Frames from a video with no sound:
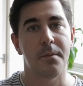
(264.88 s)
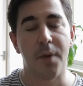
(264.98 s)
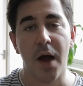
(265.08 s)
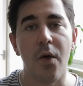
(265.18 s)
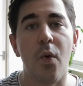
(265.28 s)

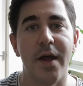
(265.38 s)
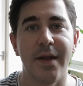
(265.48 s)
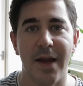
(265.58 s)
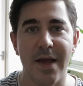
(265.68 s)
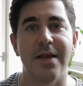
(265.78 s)
Buy
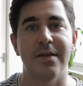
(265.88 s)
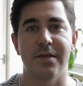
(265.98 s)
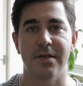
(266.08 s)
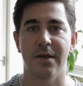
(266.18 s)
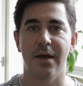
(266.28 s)
one
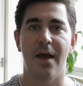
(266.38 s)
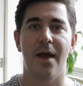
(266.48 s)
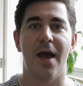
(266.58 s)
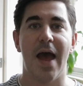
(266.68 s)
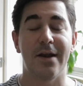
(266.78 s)
lens
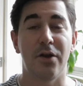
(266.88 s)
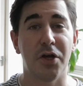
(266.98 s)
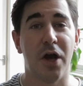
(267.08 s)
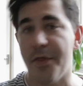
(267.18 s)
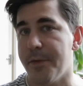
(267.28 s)
and
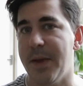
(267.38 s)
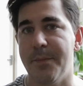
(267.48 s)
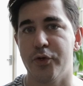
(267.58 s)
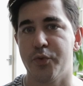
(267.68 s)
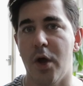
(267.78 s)
look at other
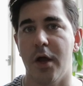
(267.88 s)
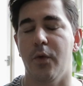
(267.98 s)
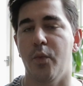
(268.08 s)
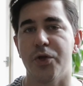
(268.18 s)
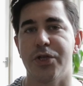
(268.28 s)
people's
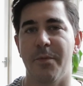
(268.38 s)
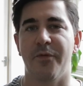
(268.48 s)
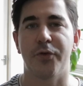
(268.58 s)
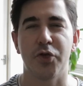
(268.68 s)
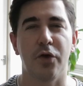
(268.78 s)
work, what type
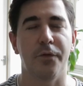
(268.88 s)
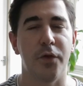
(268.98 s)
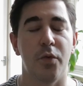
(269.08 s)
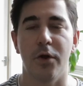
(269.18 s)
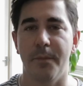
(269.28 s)
of
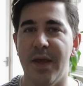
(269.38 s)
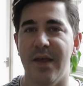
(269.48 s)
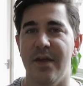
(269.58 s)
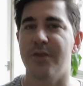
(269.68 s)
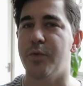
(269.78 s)
photographer you want to
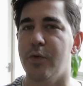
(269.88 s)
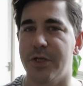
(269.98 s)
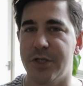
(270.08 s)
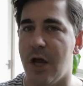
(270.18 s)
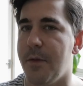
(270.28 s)
be. This will
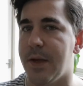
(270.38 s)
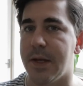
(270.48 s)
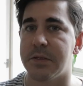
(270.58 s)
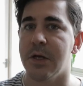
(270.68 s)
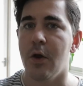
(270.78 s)

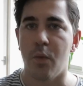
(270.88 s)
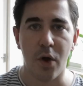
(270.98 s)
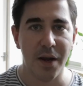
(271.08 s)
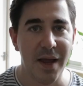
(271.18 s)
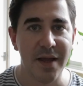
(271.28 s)
determine
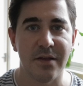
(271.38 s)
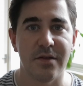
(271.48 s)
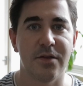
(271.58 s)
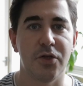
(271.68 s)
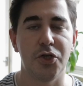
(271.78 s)
what
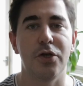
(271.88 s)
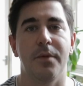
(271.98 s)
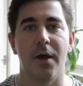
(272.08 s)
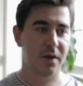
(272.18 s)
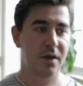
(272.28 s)
lens you
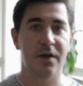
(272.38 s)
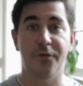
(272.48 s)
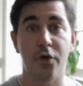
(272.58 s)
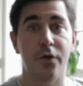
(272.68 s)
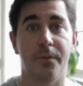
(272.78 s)
should buy.
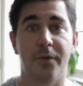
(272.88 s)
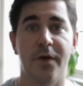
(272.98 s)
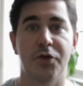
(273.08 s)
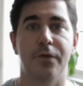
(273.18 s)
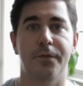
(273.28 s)
If you're a
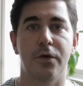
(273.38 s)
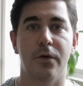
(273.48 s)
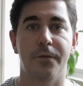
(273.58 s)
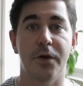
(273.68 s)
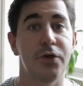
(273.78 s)
professional
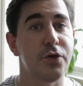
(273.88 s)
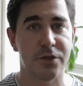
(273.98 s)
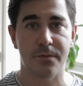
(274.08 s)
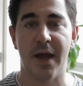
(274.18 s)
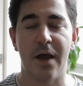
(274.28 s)
photographer and you
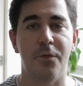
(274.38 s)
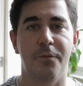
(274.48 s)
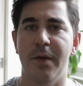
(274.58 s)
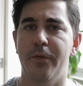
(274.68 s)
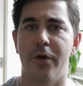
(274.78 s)
got some help
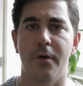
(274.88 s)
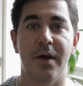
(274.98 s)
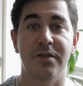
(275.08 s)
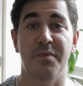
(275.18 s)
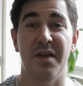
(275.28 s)
with people that are
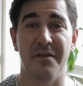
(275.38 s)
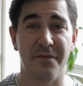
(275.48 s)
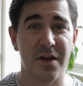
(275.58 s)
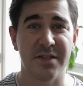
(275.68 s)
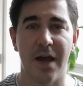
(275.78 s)
about to buy their
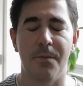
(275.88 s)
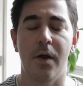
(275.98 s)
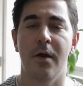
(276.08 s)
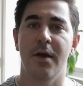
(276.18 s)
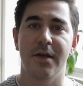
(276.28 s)
first
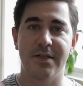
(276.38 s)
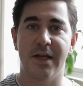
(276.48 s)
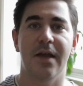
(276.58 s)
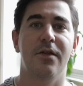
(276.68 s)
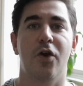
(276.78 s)
camera,
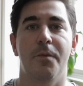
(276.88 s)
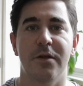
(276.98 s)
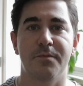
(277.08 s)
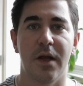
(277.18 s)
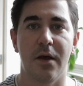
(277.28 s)
stick it in the
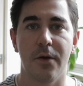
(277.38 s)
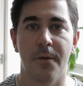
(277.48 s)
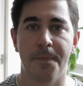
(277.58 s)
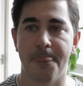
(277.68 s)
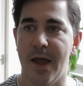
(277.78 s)
comments below
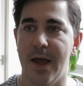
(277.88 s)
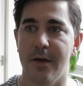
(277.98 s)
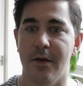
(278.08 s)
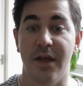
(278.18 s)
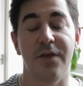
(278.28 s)

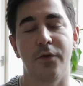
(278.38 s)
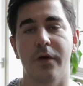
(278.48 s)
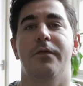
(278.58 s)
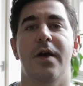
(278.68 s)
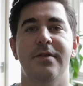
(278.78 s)
and give
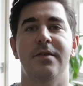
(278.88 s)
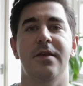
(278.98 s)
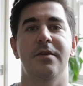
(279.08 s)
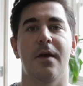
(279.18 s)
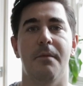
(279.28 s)
your advice to
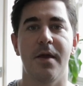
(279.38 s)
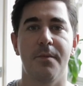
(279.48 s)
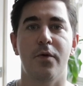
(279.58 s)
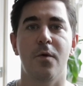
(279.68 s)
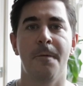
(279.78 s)
these
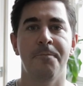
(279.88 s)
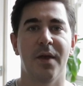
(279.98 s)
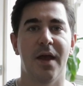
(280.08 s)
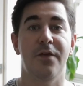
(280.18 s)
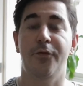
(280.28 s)
people.
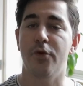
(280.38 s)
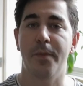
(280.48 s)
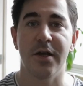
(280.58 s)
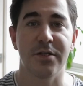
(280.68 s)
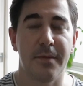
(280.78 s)
And if you're a
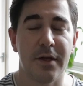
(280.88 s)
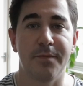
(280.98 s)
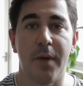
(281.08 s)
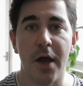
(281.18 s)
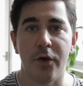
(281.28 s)
person about
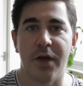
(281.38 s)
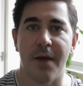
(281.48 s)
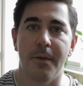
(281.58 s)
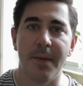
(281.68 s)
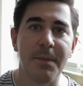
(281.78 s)
to buy a new
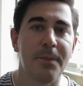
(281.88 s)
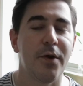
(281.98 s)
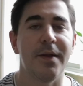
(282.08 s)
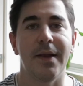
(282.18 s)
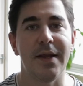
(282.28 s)
camera, maybe
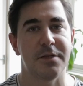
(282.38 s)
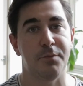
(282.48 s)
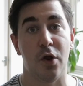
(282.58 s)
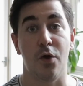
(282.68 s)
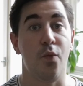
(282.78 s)
put in a
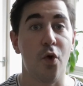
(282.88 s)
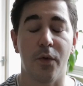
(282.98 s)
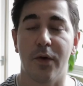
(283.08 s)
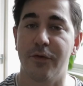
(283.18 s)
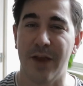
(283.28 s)
list below
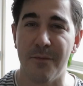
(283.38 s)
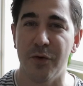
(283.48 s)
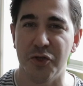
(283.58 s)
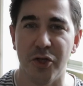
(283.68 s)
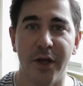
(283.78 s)
what
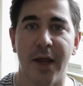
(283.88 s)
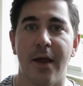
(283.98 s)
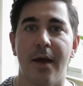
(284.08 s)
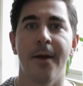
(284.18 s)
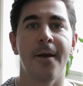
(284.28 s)
cameras you're
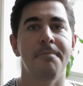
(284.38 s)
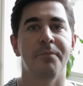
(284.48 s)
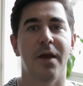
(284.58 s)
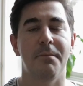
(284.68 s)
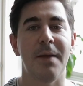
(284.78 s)
looking at,
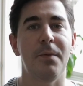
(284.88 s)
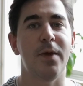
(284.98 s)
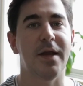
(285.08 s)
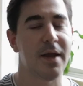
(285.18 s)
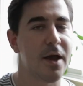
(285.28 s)
and maybe
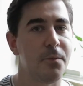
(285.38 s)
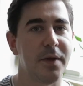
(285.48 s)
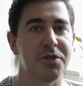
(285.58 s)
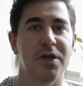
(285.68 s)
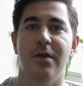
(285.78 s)
we can
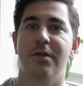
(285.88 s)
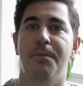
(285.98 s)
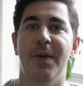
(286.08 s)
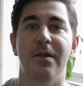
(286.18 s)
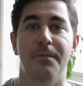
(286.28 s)
help each other
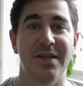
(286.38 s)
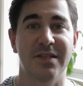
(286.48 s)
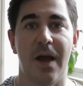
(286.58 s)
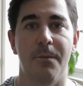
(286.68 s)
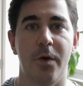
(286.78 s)
to pick the
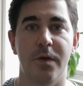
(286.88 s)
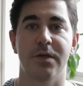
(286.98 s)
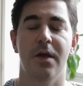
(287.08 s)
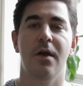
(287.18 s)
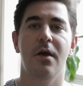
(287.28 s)
best cameras,